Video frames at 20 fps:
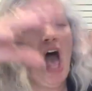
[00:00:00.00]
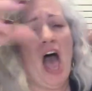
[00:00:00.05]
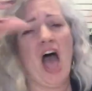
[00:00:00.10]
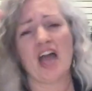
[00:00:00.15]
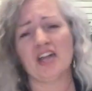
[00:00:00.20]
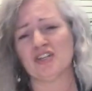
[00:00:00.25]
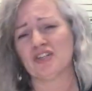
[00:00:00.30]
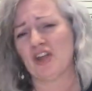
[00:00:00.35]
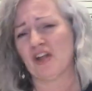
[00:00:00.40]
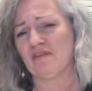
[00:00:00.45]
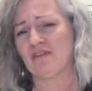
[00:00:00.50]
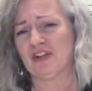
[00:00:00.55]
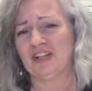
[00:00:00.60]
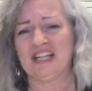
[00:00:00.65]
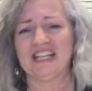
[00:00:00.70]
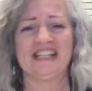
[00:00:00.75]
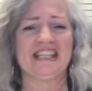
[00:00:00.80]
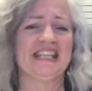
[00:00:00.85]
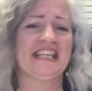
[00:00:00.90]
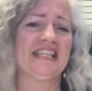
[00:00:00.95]
I shuffle
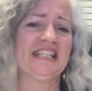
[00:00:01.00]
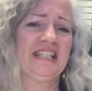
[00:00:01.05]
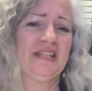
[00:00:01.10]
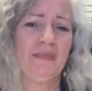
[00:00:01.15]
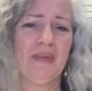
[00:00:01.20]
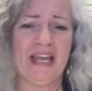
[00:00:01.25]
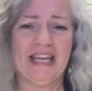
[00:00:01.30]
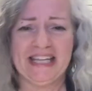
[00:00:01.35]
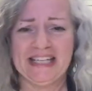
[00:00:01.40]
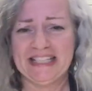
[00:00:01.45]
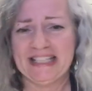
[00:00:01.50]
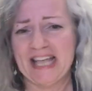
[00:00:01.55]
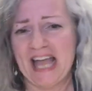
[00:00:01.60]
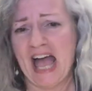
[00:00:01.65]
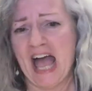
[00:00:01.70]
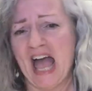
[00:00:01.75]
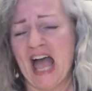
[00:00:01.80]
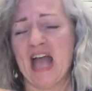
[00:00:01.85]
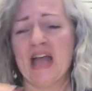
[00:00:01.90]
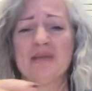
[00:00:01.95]
it this many
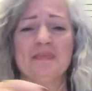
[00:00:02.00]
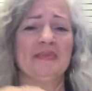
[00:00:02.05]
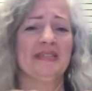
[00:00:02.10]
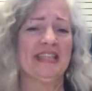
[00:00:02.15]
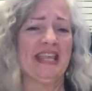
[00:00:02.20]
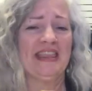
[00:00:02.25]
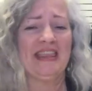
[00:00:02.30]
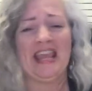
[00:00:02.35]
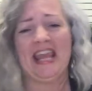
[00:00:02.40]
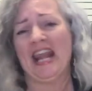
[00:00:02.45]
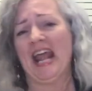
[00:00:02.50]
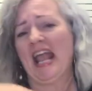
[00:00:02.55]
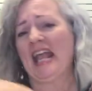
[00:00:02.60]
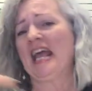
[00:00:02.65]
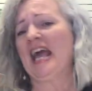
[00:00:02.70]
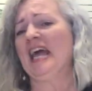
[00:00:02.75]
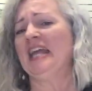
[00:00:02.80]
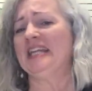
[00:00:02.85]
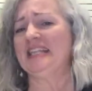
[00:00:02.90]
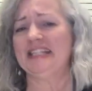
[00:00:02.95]
times, and then I
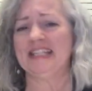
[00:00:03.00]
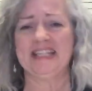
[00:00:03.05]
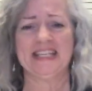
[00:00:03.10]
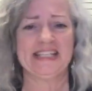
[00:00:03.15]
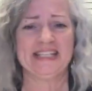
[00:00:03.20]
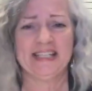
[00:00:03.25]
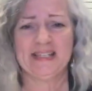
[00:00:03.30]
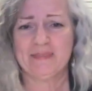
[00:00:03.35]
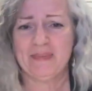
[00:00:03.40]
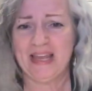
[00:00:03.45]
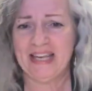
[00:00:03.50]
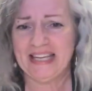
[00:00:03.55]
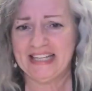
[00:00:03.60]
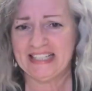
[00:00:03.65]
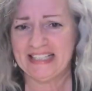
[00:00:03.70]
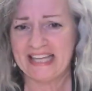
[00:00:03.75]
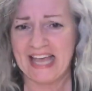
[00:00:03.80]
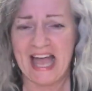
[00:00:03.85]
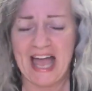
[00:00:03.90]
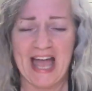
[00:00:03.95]
cut it this many
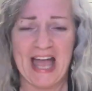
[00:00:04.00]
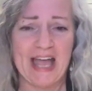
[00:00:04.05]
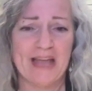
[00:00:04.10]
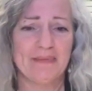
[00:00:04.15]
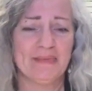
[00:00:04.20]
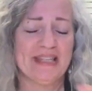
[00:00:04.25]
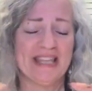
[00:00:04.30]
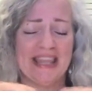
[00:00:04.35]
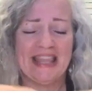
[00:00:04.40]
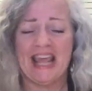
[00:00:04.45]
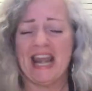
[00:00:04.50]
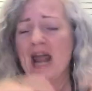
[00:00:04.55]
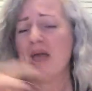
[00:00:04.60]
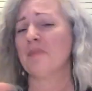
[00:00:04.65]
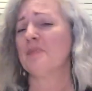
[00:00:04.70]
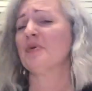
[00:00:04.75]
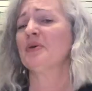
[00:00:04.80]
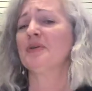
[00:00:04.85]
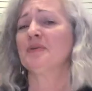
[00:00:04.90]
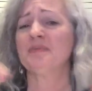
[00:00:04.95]
times, and then I
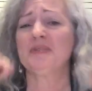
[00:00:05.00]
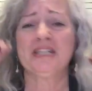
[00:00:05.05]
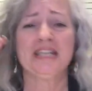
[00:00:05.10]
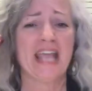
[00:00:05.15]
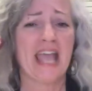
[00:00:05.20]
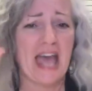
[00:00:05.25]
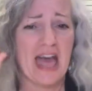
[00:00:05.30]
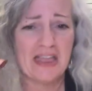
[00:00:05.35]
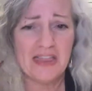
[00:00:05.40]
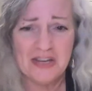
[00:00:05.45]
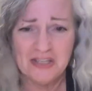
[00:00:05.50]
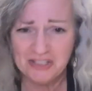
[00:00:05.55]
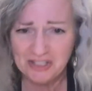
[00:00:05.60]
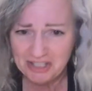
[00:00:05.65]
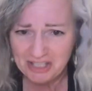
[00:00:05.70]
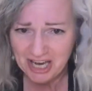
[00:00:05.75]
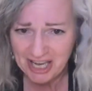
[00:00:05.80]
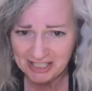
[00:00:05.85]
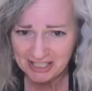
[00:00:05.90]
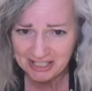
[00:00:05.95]
put them together
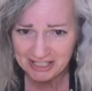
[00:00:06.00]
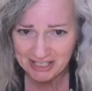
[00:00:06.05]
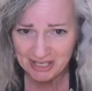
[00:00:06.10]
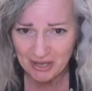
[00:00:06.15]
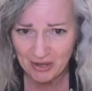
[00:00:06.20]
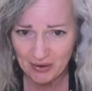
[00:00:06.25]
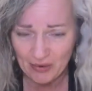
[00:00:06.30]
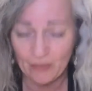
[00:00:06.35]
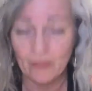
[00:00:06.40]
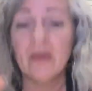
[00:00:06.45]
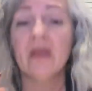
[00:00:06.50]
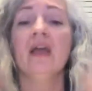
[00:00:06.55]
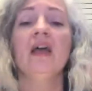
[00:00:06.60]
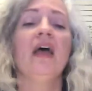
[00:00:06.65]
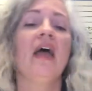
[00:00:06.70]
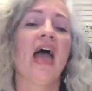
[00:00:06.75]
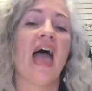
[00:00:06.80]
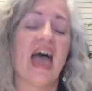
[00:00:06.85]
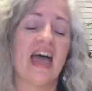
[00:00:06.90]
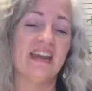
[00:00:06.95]
just so,
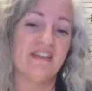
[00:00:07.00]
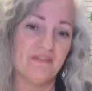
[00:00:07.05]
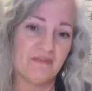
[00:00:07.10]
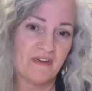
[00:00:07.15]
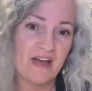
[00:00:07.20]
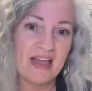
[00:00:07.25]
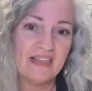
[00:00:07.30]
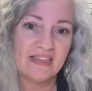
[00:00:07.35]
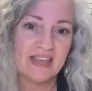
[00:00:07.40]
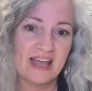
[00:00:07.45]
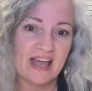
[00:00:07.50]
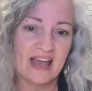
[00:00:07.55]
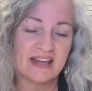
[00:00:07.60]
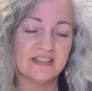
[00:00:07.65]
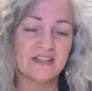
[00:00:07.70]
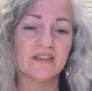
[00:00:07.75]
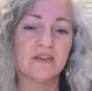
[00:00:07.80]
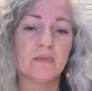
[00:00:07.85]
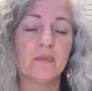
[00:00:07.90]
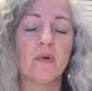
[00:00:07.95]
and it finally got
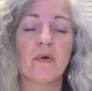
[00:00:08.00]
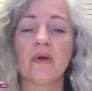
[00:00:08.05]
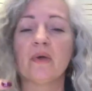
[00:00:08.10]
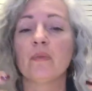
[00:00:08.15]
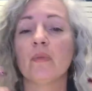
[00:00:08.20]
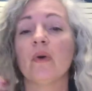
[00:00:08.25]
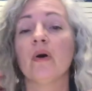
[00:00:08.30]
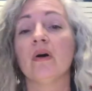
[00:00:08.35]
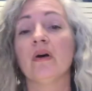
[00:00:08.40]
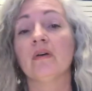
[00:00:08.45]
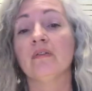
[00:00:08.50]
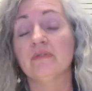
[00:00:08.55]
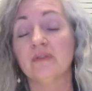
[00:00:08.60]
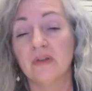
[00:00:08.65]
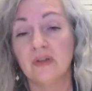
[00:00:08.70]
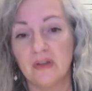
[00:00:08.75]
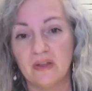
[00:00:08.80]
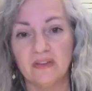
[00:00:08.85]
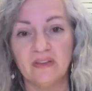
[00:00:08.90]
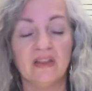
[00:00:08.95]
to the point where,
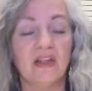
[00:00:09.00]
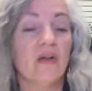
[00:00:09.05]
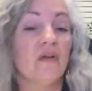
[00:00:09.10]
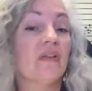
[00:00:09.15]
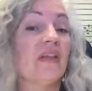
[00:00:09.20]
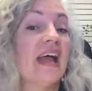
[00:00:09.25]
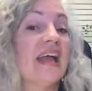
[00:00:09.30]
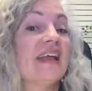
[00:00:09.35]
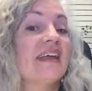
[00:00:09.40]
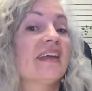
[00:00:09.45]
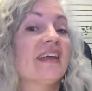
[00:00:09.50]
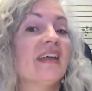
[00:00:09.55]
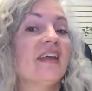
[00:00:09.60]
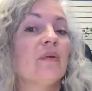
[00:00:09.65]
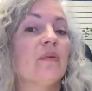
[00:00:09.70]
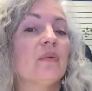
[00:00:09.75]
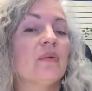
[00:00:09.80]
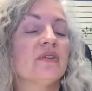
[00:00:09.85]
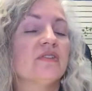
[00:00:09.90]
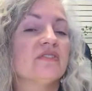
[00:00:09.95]

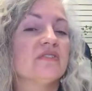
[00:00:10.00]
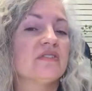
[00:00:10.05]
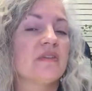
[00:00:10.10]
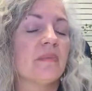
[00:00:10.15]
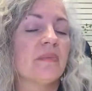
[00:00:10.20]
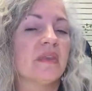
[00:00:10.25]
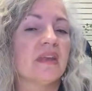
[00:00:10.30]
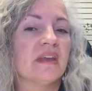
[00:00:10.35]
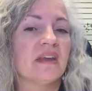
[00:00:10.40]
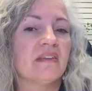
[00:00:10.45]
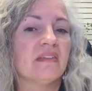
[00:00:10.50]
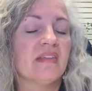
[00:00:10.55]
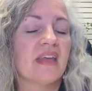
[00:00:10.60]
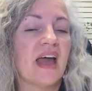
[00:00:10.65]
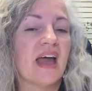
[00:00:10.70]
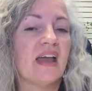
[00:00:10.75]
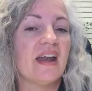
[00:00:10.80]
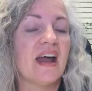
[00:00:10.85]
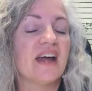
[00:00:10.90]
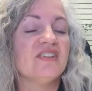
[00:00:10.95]
it was something
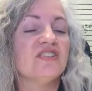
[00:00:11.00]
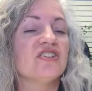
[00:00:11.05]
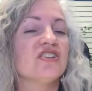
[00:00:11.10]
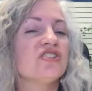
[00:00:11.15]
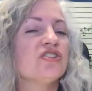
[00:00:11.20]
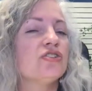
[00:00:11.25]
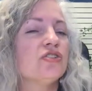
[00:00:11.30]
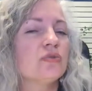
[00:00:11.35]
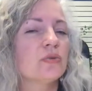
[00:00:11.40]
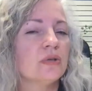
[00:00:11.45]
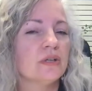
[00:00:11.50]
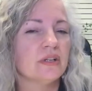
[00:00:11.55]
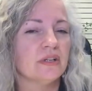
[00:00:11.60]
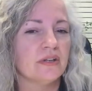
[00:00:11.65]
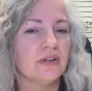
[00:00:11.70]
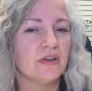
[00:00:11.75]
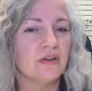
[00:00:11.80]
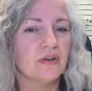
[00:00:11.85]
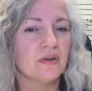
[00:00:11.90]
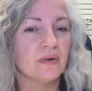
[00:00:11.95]
that I just sort of
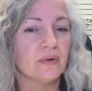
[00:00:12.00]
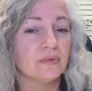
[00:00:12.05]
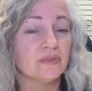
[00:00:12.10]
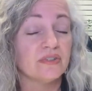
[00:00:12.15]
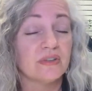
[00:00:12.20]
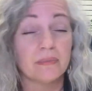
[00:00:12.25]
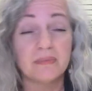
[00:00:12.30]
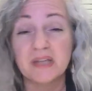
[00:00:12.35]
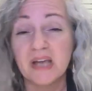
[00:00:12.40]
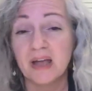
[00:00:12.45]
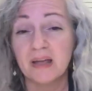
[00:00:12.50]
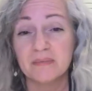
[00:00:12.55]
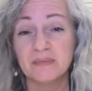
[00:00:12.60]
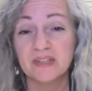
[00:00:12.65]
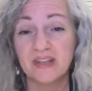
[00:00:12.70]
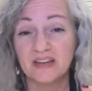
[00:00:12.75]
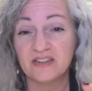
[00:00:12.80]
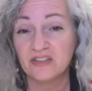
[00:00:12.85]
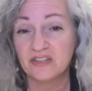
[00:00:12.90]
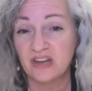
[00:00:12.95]
knew.
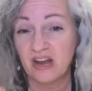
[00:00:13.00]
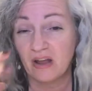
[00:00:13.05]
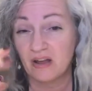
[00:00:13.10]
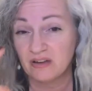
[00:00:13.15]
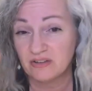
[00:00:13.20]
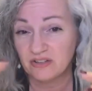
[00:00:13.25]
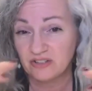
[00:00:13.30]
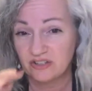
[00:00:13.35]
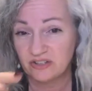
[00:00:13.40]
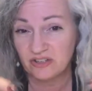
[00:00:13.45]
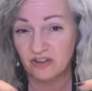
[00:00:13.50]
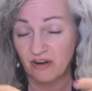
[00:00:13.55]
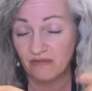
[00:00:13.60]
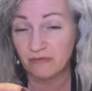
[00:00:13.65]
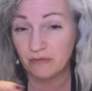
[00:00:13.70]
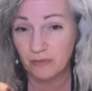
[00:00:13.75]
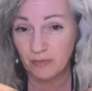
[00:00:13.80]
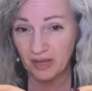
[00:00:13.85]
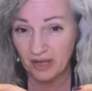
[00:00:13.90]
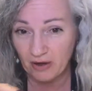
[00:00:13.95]
Sometimes I
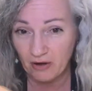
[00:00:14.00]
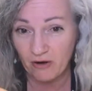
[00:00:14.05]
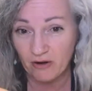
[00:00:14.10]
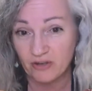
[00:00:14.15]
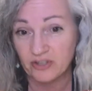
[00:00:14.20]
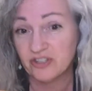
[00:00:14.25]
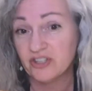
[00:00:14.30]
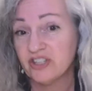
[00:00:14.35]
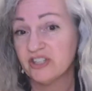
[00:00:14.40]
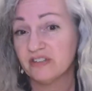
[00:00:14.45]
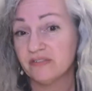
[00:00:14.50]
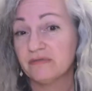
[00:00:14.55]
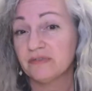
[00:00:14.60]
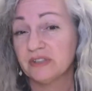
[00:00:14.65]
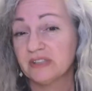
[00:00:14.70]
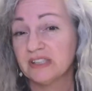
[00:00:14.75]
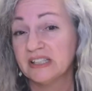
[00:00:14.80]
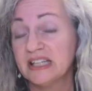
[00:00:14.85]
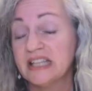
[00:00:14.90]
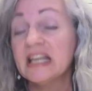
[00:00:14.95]
shuffle my cards
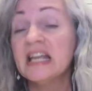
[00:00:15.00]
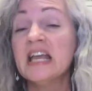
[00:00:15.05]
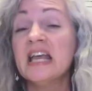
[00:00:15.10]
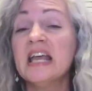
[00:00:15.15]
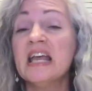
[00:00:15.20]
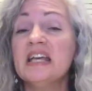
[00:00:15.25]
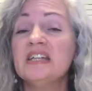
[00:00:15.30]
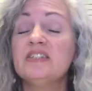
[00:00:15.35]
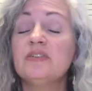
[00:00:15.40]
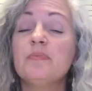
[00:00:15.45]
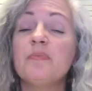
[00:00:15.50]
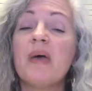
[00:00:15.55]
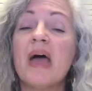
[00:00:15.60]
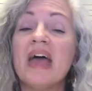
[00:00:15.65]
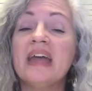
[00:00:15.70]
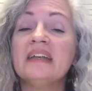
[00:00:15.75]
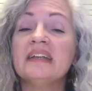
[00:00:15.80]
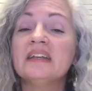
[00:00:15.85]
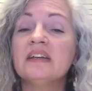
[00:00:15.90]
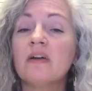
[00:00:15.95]
differently,
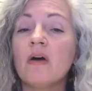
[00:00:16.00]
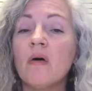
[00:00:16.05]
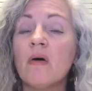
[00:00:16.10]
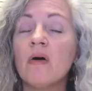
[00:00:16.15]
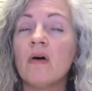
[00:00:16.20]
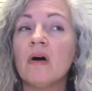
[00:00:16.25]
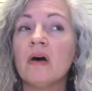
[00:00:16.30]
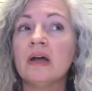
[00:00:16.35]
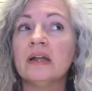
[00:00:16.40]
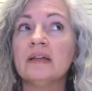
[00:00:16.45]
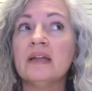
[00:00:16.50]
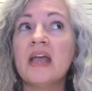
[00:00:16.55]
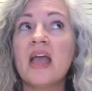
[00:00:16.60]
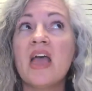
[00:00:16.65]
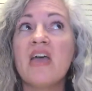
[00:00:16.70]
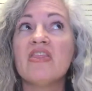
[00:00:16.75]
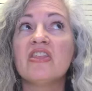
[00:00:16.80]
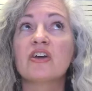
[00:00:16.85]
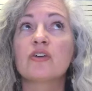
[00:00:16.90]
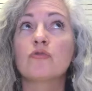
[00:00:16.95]
depending on
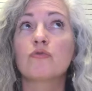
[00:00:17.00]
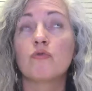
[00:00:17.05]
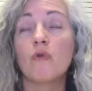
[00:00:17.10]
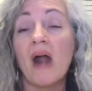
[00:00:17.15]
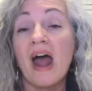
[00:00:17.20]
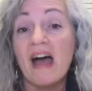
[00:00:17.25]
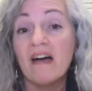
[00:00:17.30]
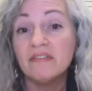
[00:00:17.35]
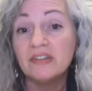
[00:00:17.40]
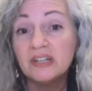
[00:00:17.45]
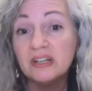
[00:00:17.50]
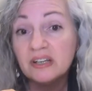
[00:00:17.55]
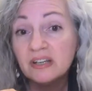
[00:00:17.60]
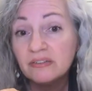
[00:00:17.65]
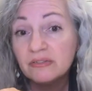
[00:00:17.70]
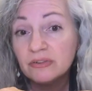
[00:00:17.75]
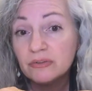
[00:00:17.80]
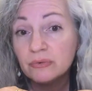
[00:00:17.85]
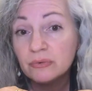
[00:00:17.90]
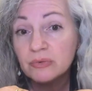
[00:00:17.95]
the gravity
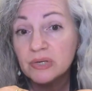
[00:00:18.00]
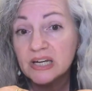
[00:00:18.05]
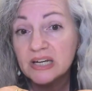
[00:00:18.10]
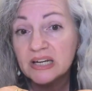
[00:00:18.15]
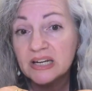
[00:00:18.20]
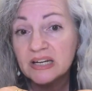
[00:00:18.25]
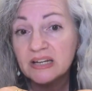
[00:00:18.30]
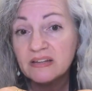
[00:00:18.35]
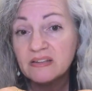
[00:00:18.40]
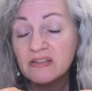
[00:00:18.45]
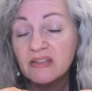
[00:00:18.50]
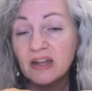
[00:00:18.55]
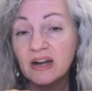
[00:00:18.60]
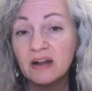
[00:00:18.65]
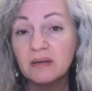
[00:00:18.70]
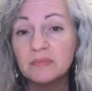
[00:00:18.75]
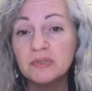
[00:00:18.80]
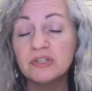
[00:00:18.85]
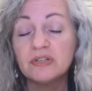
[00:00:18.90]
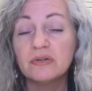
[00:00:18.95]
of the reading that
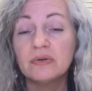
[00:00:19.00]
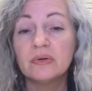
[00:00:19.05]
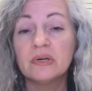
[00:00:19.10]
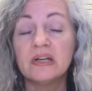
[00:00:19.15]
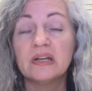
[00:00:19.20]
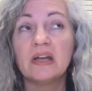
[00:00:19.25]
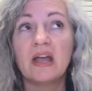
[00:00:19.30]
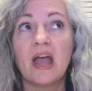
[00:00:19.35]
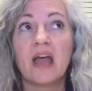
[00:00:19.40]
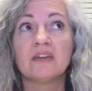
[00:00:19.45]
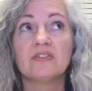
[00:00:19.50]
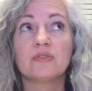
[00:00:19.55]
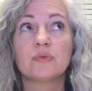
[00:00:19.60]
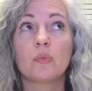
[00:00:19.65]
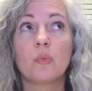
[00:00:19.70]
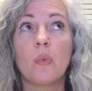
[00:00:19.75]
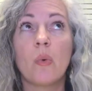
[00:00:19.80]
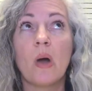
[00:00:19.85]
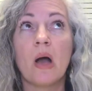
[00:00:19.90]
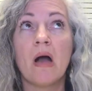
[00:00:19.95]
I'm doing, as
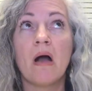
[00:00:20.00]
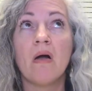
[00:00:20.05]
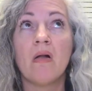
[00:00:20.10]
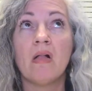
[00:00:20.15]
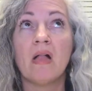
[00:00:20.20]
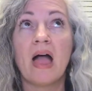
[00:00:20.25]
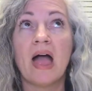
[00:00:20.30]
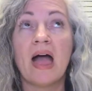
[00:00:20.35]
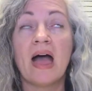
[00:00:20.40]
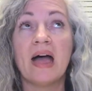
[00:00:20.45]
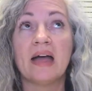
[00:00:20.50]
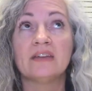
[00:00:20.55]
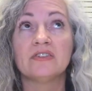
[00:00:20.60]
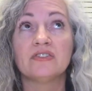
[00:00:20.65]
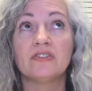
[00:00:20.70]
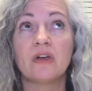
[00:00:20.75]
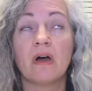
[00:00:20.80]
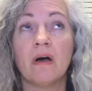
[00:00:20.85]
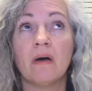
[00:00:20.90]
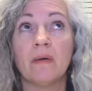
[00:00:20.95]
well as